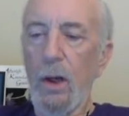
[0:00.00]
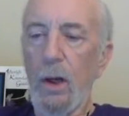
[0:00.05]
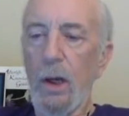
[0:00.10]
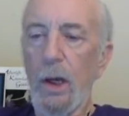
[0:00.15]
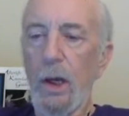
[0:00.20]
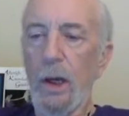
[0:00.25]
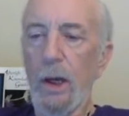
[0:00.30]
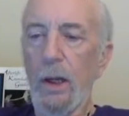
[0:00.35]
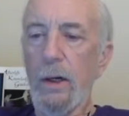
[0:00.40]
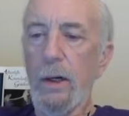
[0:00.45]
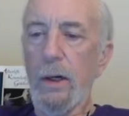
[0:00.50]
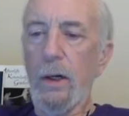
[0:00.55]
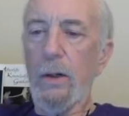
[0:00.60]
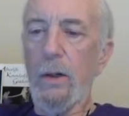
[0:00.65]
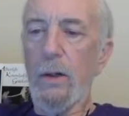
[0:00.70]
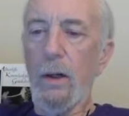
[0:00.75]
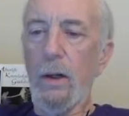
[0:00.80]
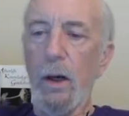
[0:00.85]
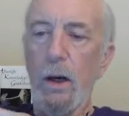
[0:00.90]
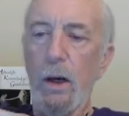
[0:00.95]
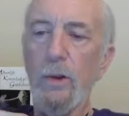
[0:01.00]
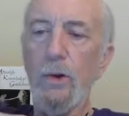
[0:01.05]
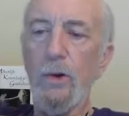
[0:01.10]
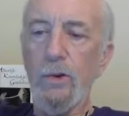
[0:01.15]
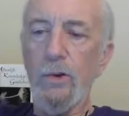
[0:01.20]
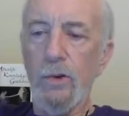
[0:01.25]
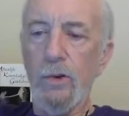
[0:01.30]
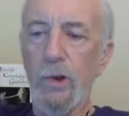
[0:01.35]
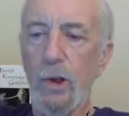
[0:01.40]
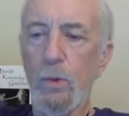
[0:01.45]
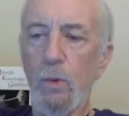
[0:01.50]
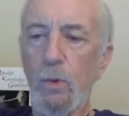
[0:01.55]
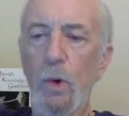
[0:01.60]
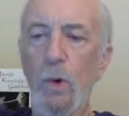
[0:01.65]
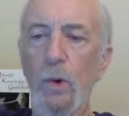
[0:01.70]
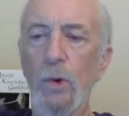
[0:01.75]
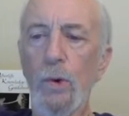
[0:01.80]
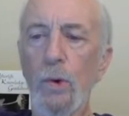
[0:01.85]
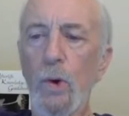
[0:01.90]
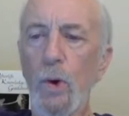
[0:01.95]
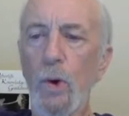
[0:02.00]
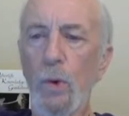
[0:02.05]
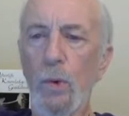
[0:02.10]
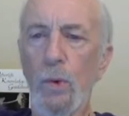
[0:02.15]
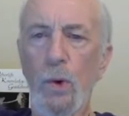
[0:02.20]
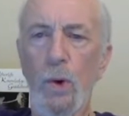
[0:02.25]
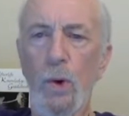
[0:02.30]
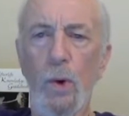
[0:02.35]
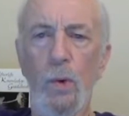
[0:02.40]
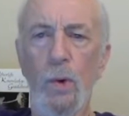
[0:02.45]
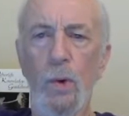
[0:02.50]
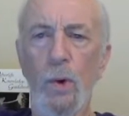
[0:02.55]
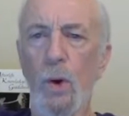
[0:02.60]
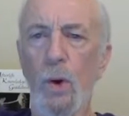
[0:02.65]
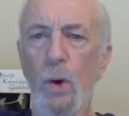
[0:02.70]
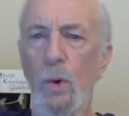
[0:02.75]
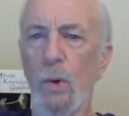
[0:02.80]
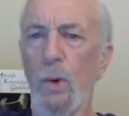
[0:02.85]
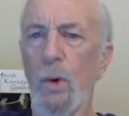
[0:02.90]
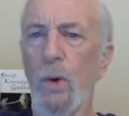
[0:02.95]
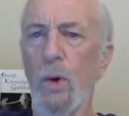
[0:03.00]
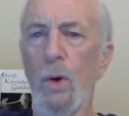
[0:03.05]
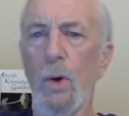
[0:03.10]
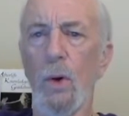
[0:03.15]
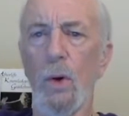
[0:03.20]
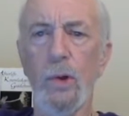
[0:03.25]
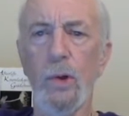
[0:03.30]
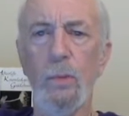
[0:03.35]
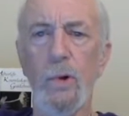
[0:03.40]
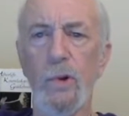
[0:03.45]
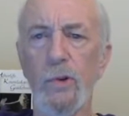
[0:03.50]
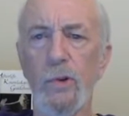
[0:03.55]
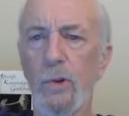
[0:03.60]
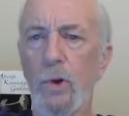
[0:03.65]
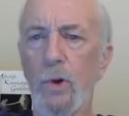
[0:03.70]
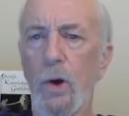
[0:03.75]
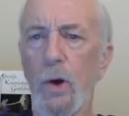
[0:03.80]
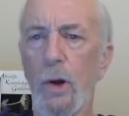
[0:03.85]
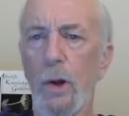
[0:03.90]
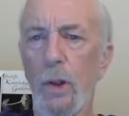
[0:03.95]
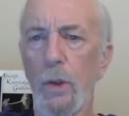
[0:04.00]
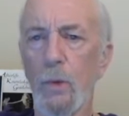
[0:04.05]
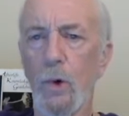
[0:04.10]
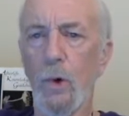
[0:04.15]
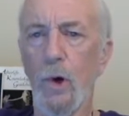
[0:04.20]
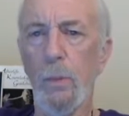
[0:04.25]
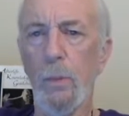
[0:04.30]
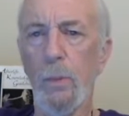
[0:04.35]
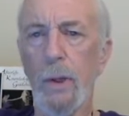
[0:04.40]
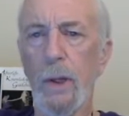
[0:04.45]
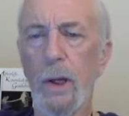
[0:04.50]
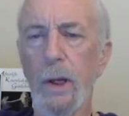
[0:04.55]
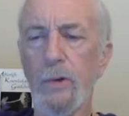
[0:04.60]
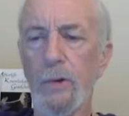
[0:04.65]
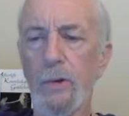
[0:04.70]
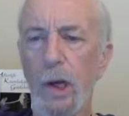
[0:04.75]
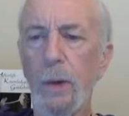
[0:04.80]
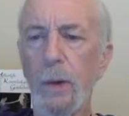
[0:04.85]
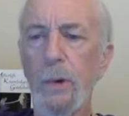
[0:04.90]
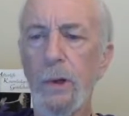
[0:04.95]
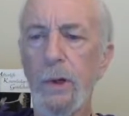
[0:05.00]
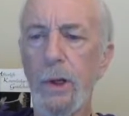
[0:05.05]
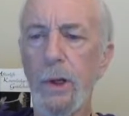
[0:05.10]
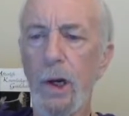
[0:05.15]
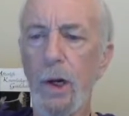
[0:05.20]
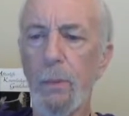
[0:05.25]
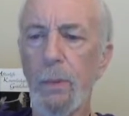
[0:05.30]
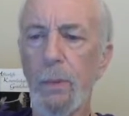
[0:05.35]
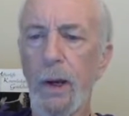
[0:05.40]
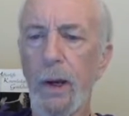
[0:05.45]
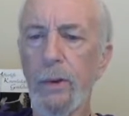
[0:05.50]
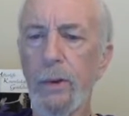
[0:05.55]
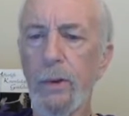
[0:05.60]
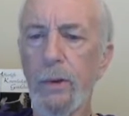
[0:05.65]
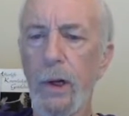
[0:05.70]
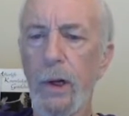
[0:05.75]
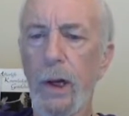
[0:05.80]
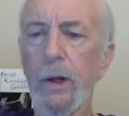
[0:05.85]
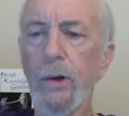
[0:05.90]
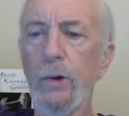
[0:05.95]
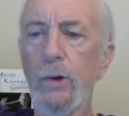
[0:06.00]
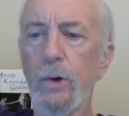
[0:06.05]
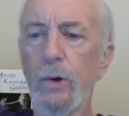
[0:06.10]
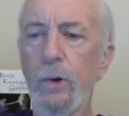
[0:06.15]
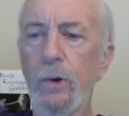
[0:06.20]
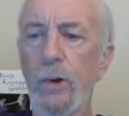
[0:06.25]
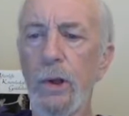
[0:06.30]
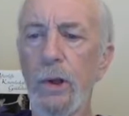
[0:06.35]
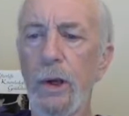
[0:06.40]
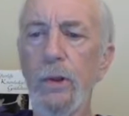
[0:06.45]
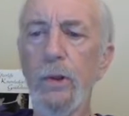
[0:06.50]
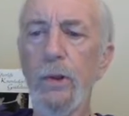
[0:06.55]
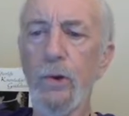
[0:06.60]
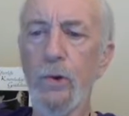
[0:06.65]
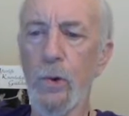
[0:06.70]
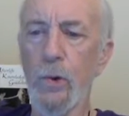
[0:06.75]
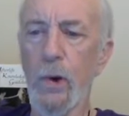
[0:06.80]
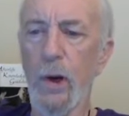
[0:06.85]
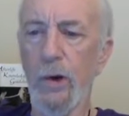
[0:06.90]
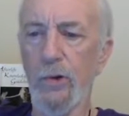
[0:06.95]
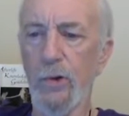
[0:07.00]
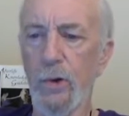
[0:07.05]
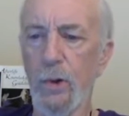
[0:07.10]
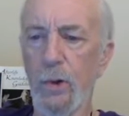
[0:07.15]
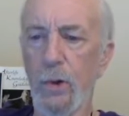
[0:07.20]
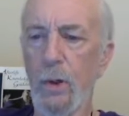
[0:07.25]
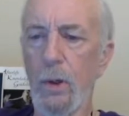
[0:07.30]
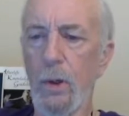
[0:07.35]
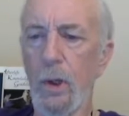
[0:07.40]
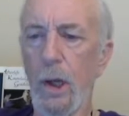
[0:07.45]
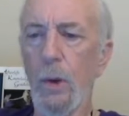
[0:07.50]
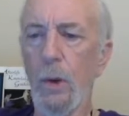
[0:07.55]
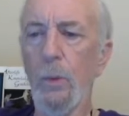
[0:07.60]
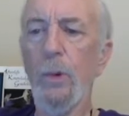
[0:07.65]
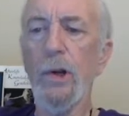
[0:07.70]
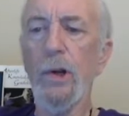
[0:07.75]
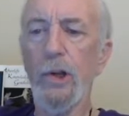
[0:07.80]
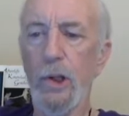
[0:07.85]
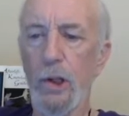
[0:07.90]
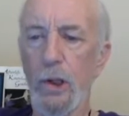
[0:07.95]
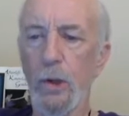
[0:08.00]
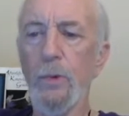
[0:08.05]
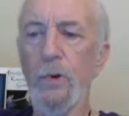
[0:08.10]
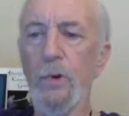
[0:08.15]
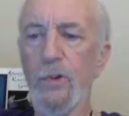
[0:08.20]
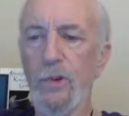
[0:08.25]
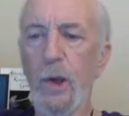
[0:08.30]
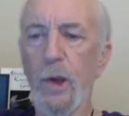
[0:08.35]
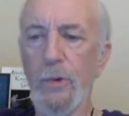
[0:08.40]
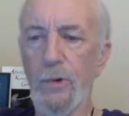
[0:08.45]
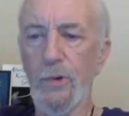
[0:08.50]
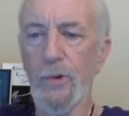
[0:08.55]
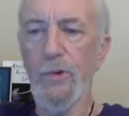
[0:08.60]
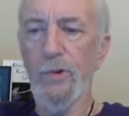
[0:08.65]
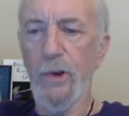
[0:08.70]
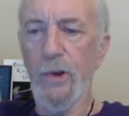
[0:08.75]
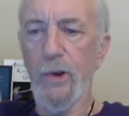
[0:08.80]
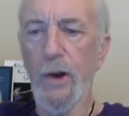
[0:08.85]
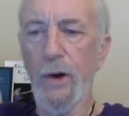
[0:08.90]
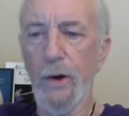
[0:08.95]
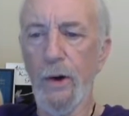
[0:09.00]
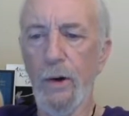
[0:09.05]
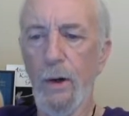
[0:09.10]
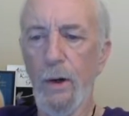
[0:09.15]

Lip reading: And then others said, well, no, you must have gone to the wrong place. I went down a path and I turned the other direction and went to the reception center.